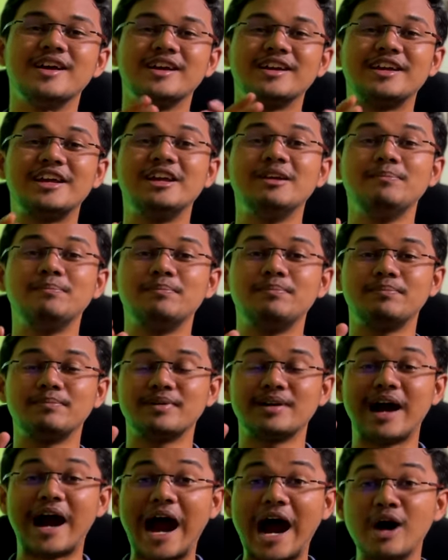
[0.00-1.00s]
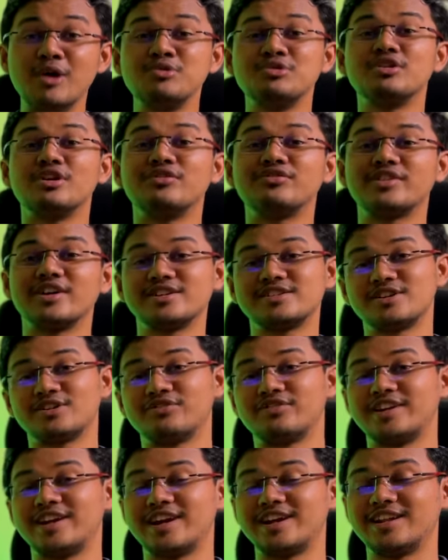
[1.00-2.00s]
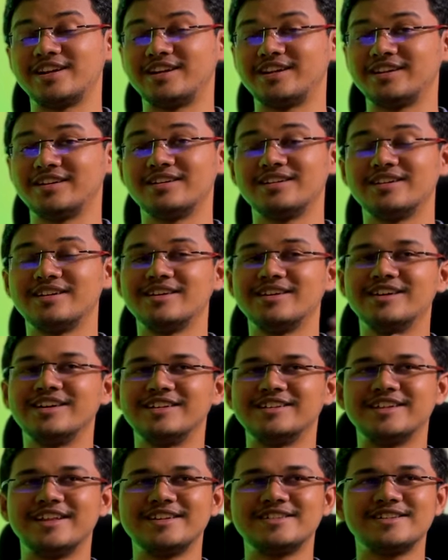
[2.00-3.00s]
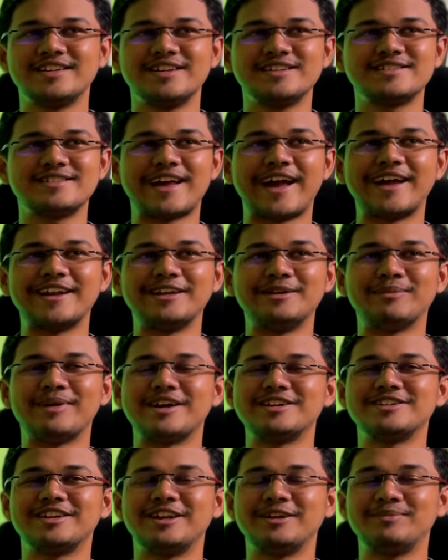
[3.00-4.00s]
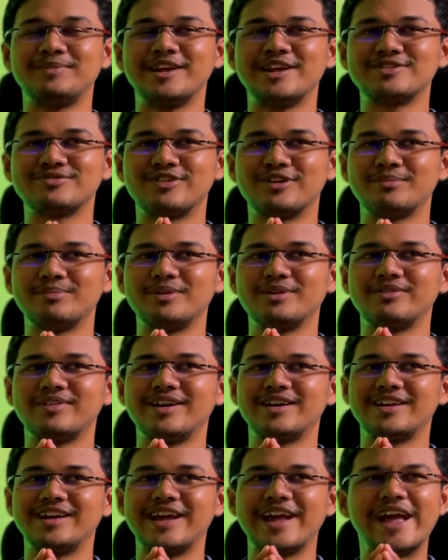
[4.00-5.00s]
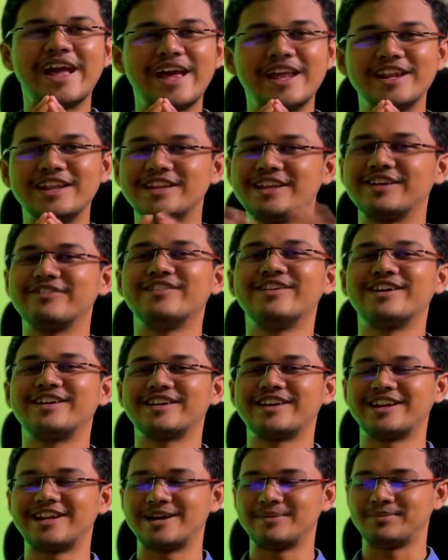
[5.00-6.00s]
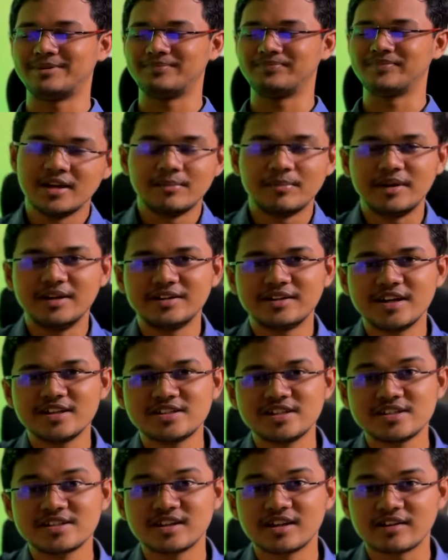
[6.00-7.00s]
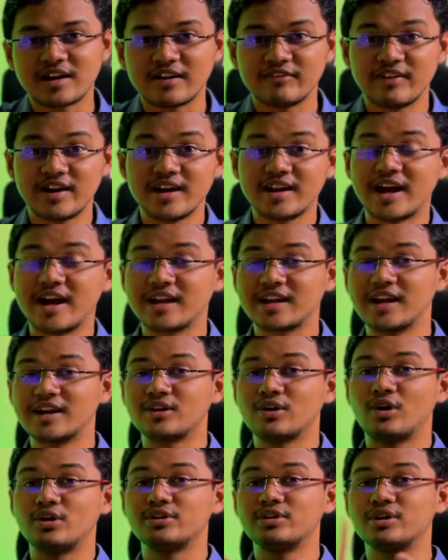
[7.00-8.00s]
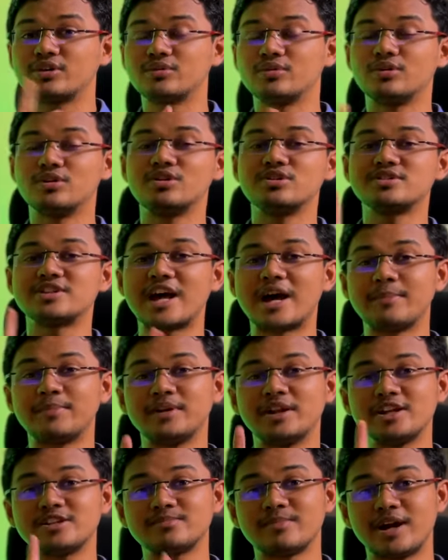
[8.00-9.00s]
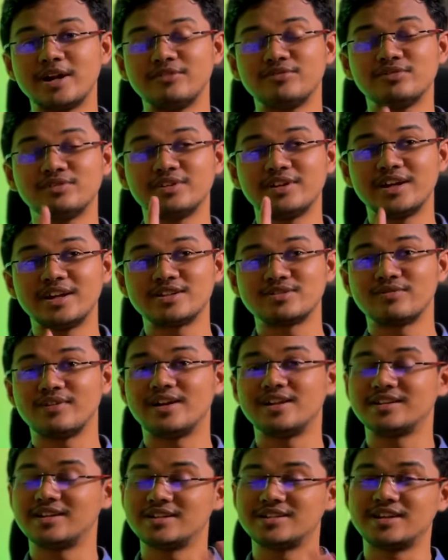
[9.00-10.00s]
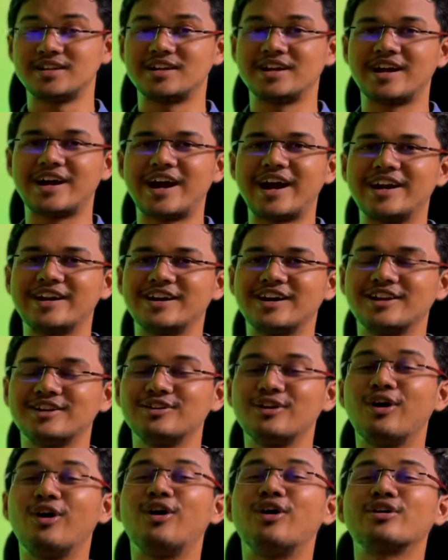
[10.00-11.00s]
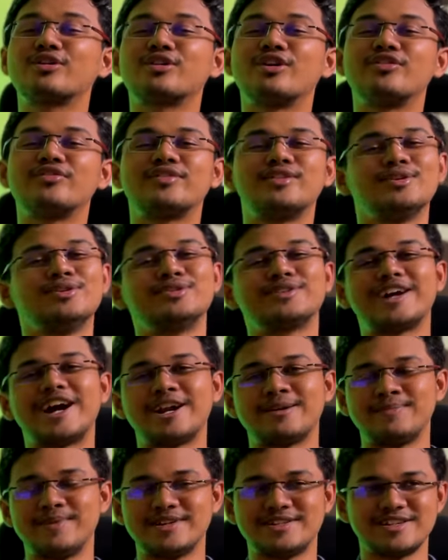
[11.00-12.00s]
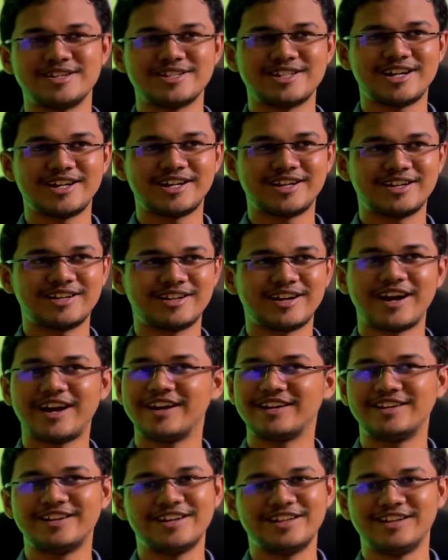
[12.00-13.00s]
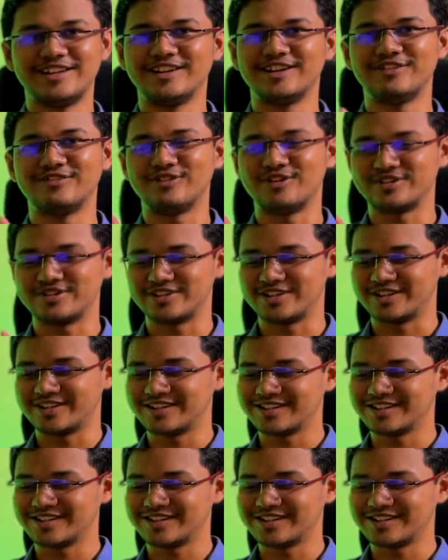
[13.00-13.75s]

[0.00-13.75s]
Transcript: keep out of touch of reality. This is an imaginary place for me where anything weird can happen. Pinterest is where I get all the quotes, happiness, mindfulness, wealth, etc., and a lot of cute cat pictures that I really love watching.